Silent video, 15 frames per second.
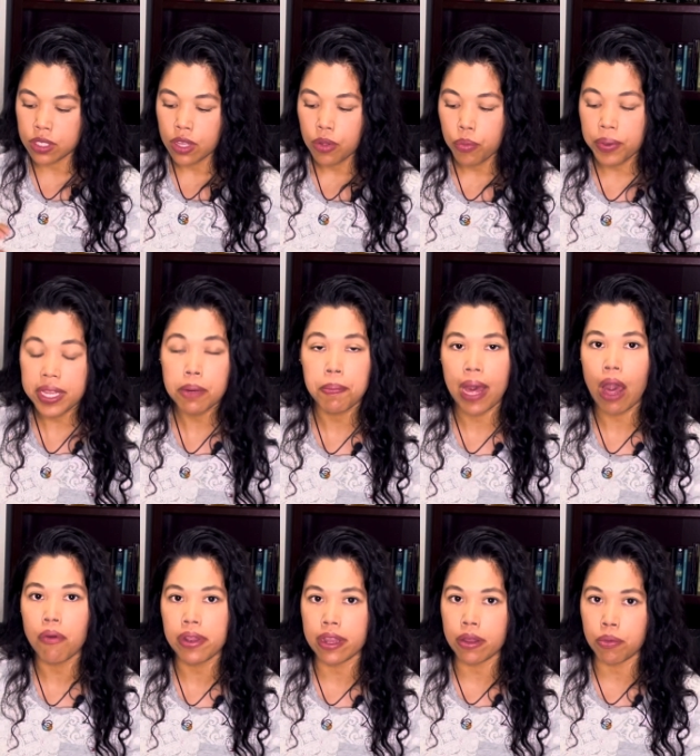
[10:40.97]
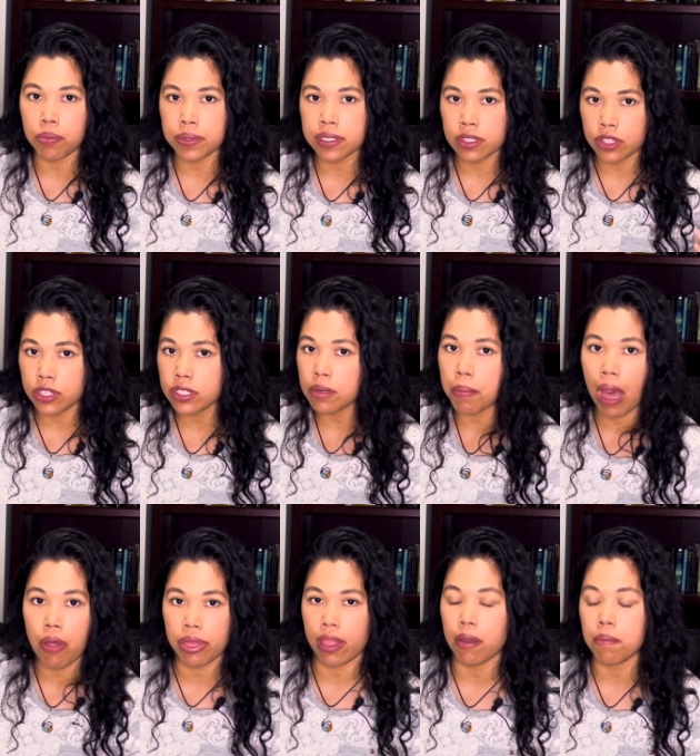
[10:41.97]
read about it, learn
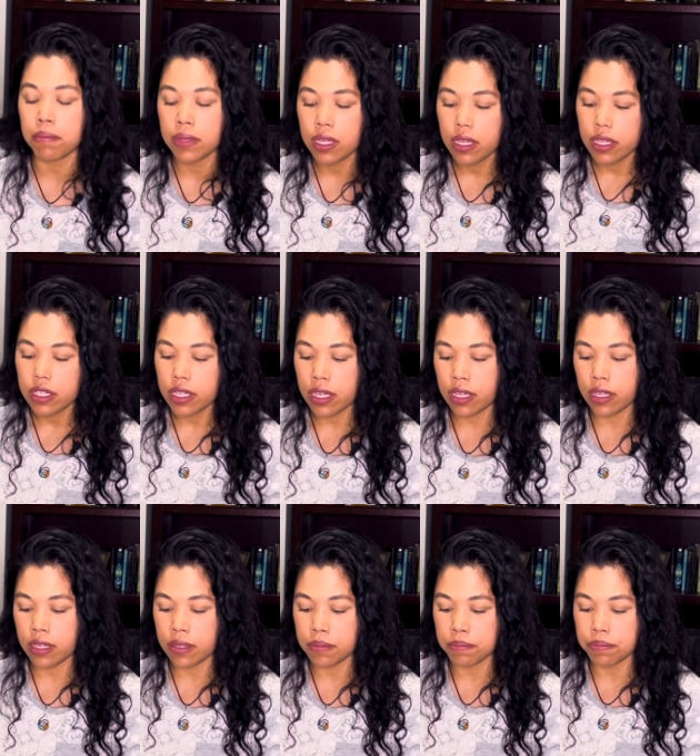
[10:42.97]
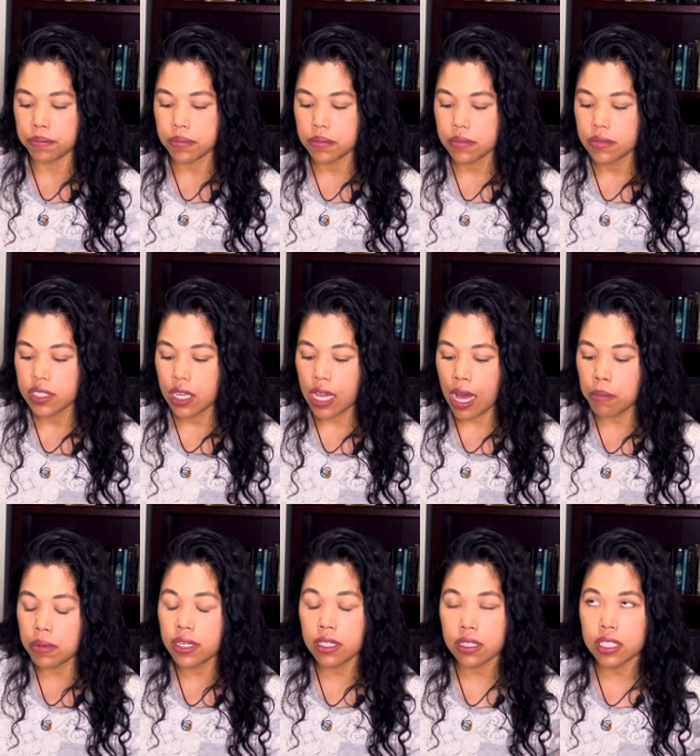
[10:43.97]
about them. I'm
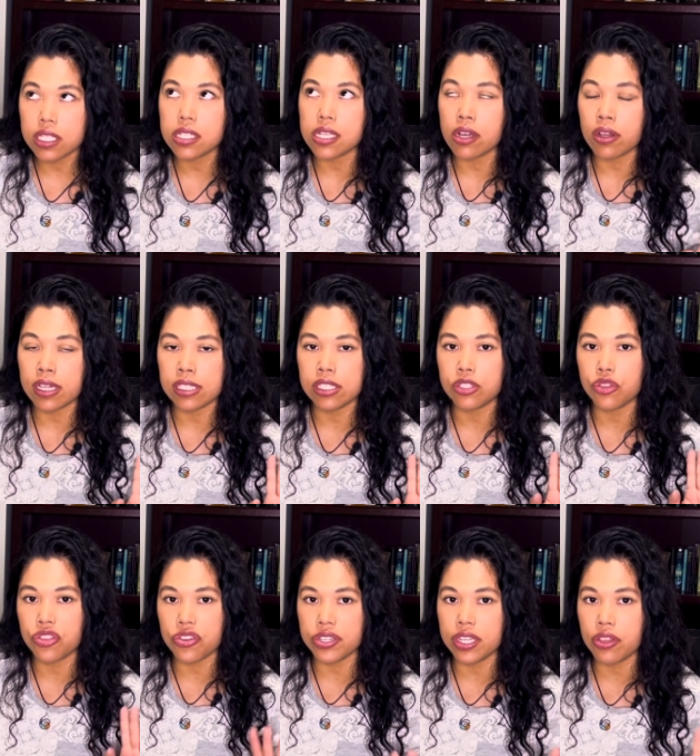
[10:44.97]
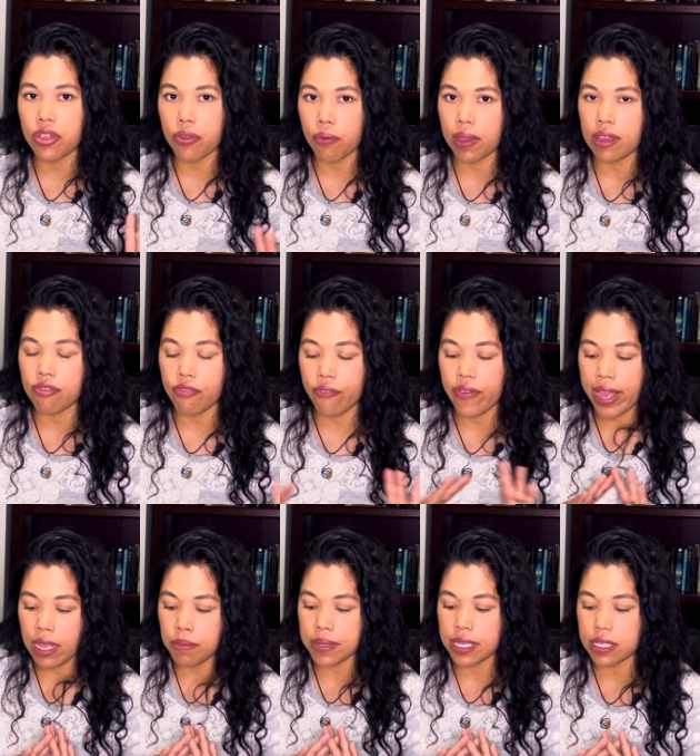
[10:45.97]
going to list out at least 33
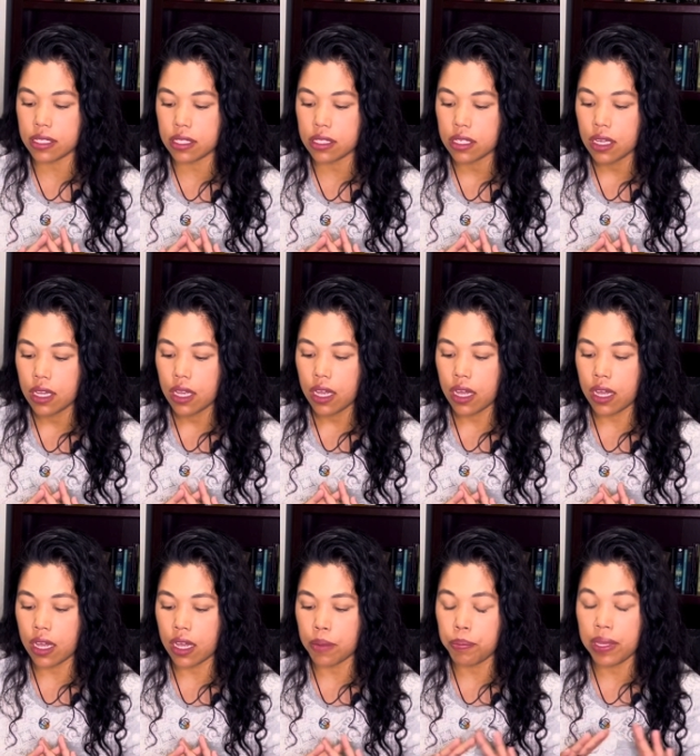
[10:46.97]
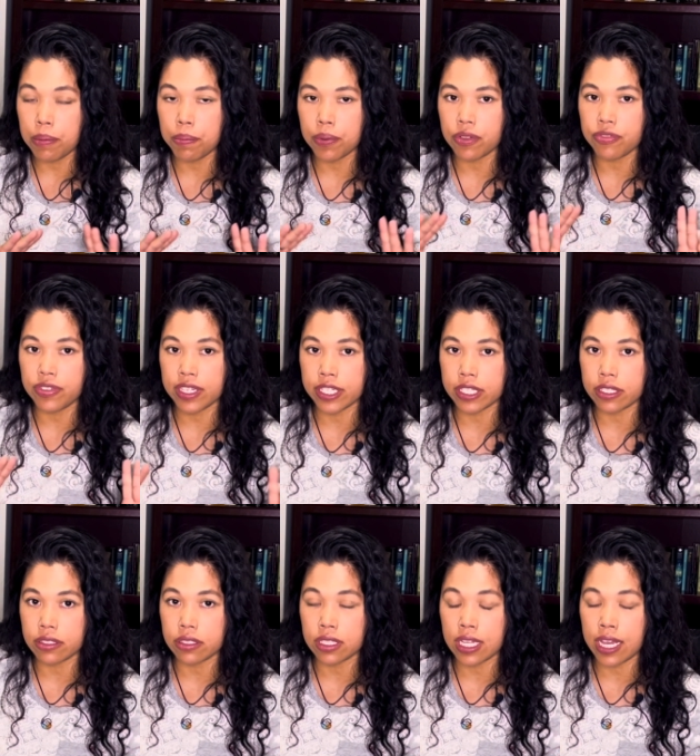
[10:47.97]
famous
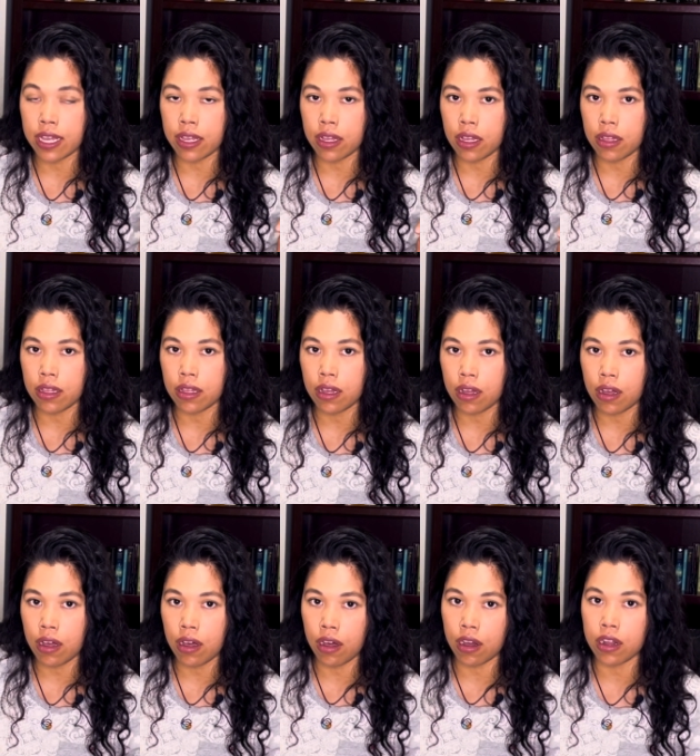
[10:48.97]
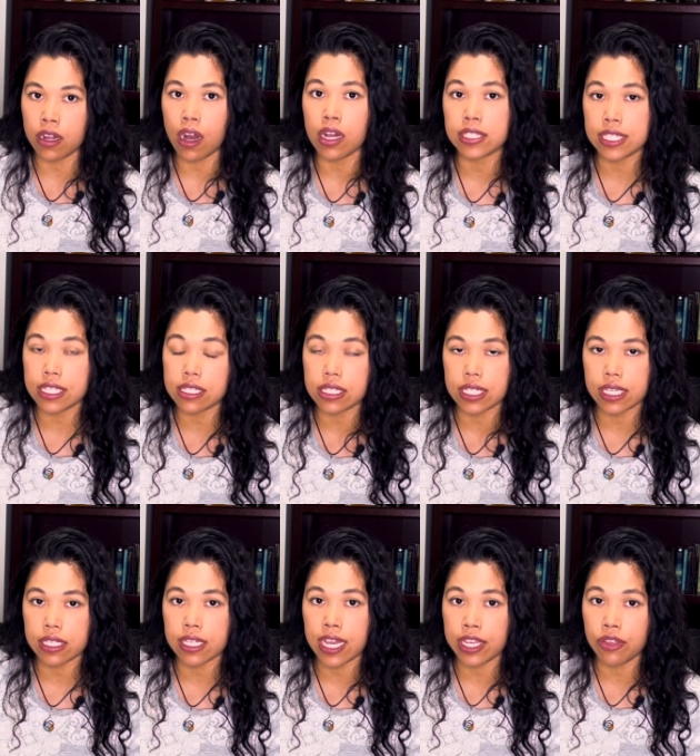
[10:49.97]
figures that are autistic
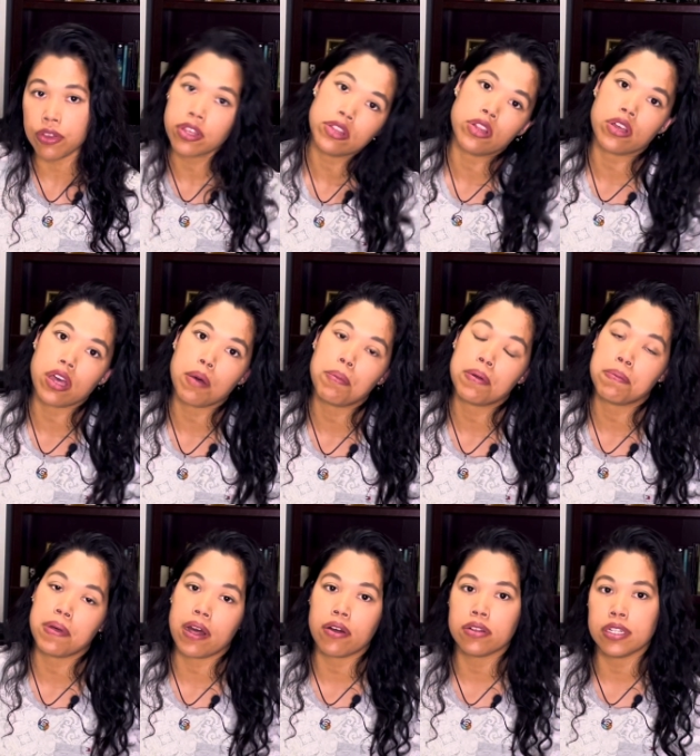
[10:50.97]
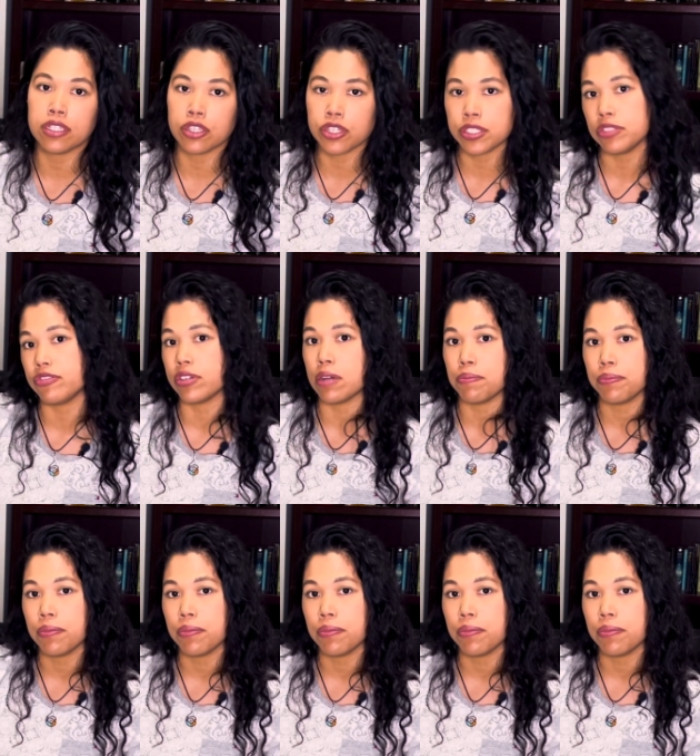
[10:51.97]
that you can look up about and learn from.